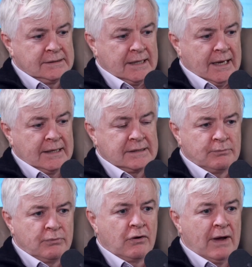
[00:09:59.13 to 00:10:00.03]
say is
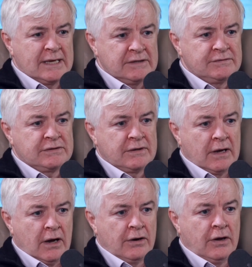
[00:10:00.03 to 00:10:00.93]
progressives
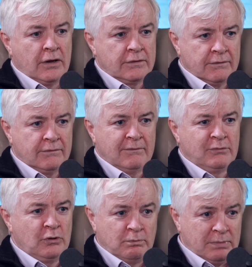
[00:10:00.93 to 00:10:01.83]
are not
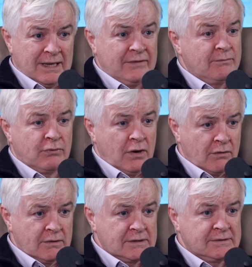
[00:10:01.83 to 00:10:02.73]
don't believe in
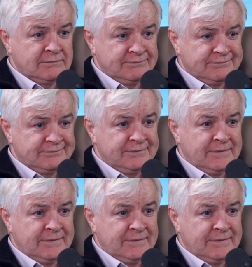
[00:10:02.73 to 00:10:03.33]
progress. Mm -hmm.